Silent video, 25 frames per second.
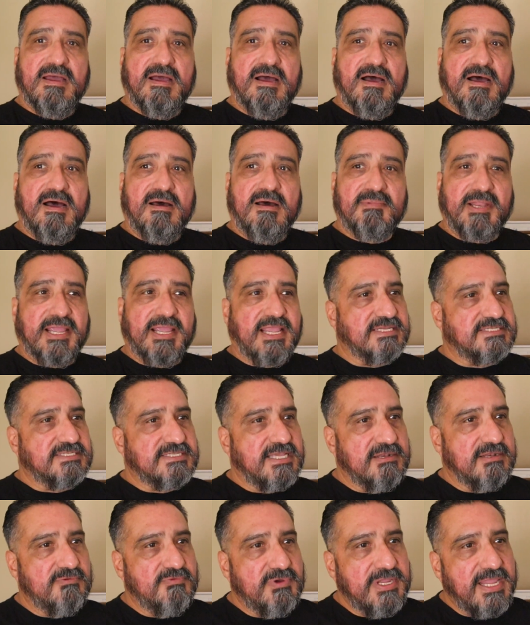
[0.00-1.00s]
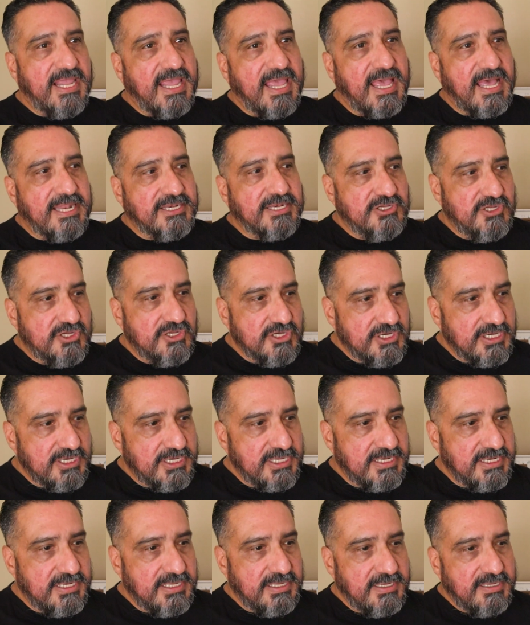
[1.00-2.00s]
like I said, we had
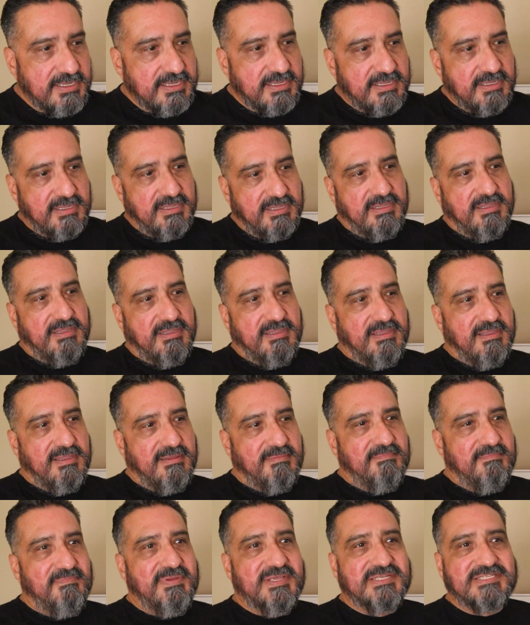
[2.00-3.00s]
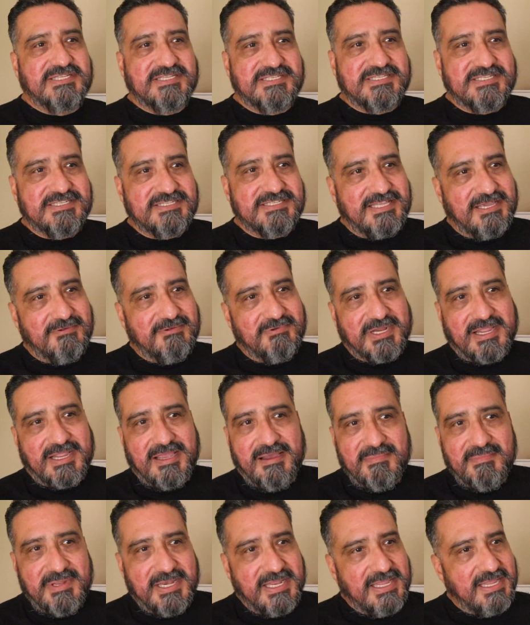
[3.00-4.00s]
good businesses that were
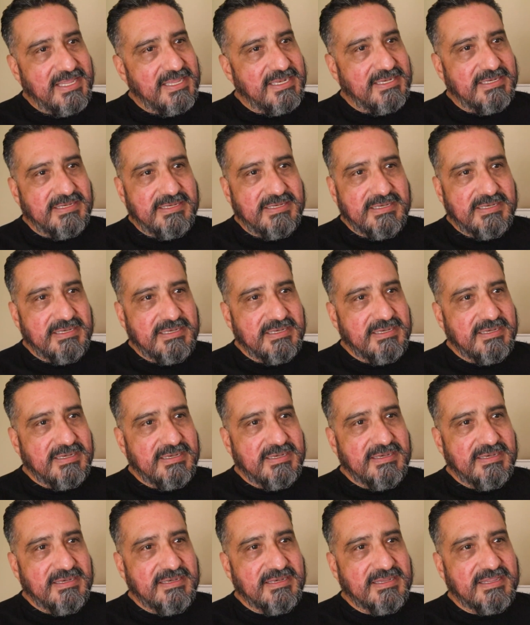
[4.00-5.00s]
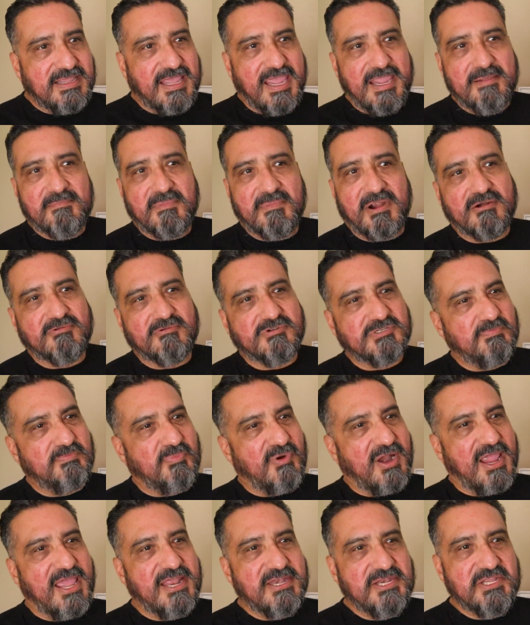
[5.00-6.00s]
coming in, Kmart was
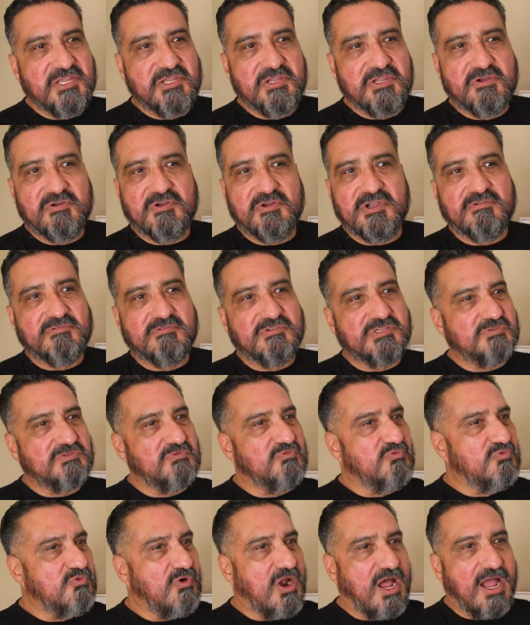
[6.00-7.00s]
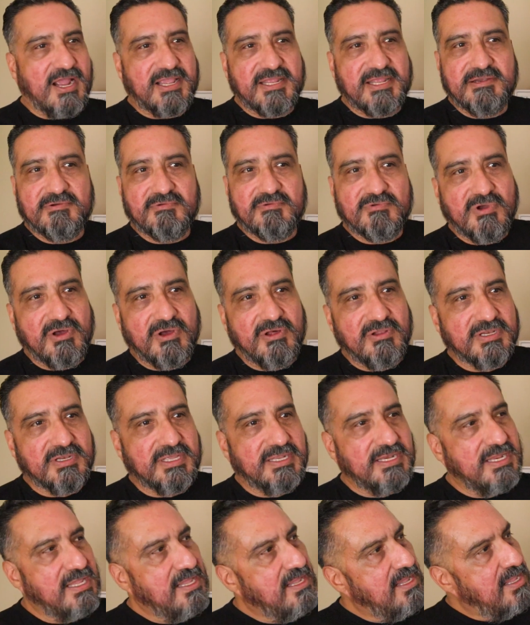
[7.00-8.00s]
brand new. It was rocking and
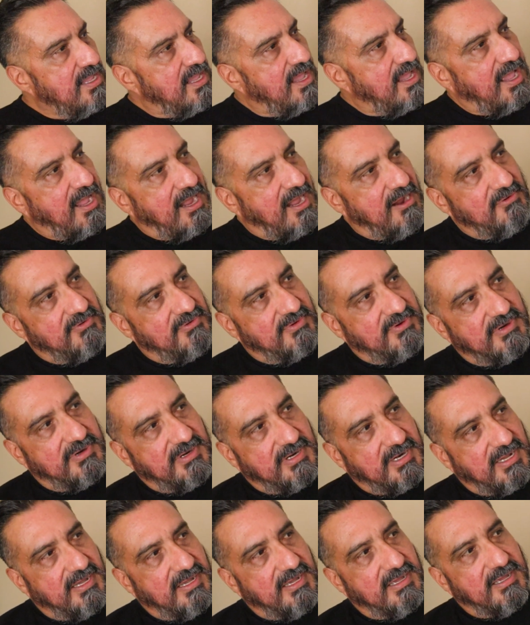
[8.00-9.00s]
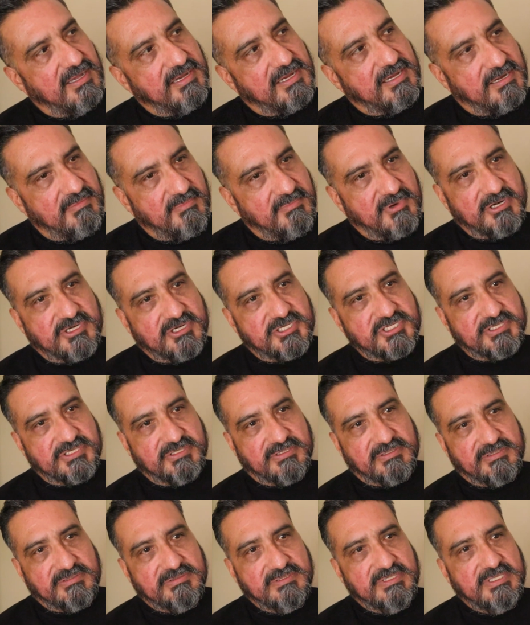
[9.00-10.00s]
rolling. Our
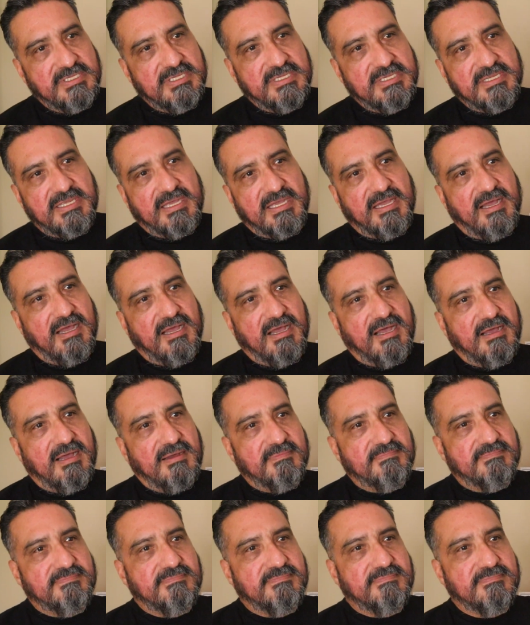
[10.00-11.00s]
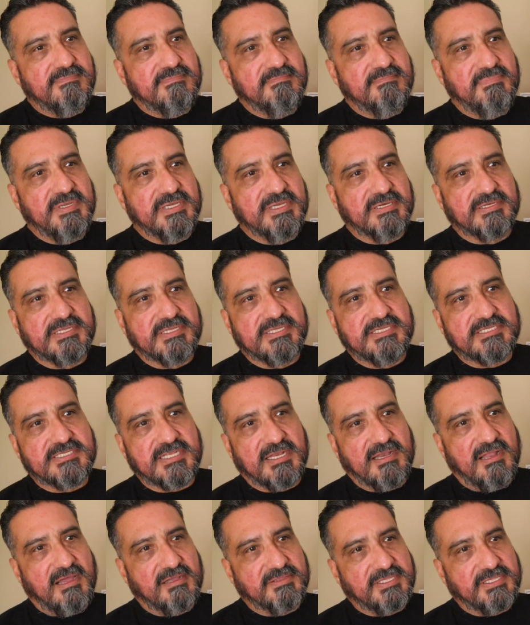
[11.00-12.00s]
commercial
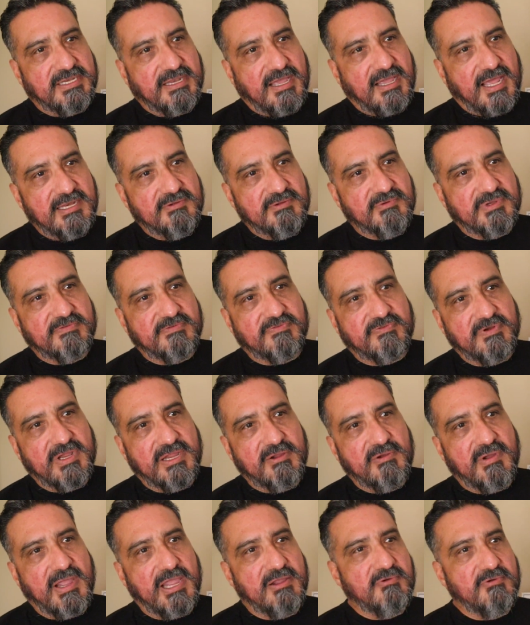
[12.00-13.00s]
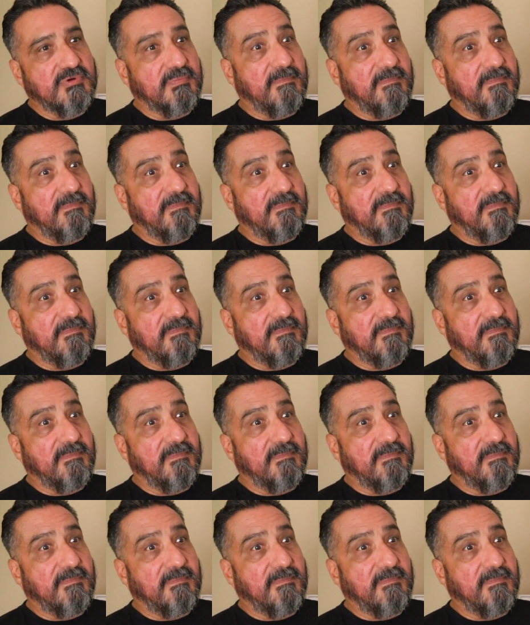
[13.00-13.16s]
buildings along the 91 freeway